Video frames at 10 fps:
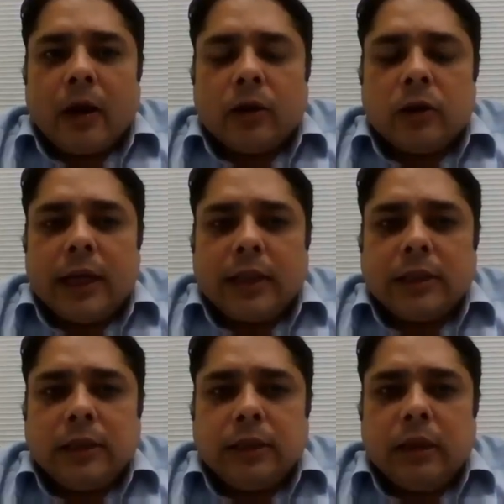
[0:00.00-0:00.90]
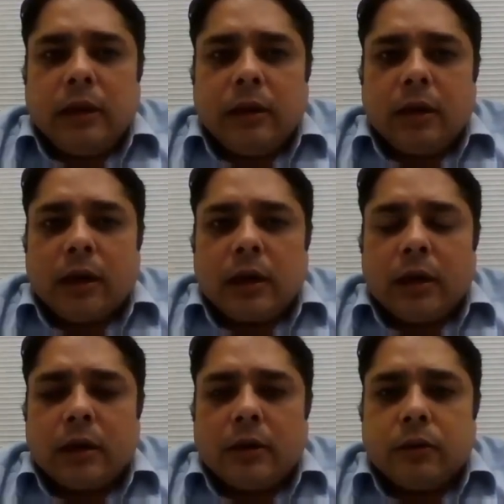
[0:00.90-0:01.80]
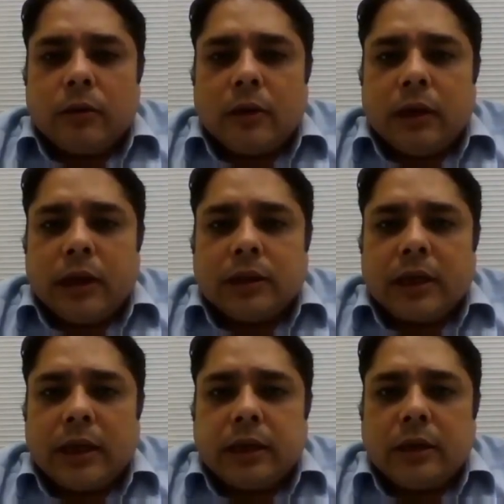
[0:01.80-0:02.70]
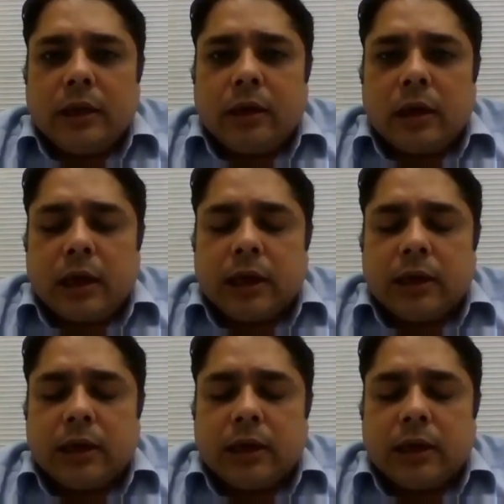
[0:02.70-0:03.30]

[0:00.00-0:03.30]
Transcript: now the HST is connected,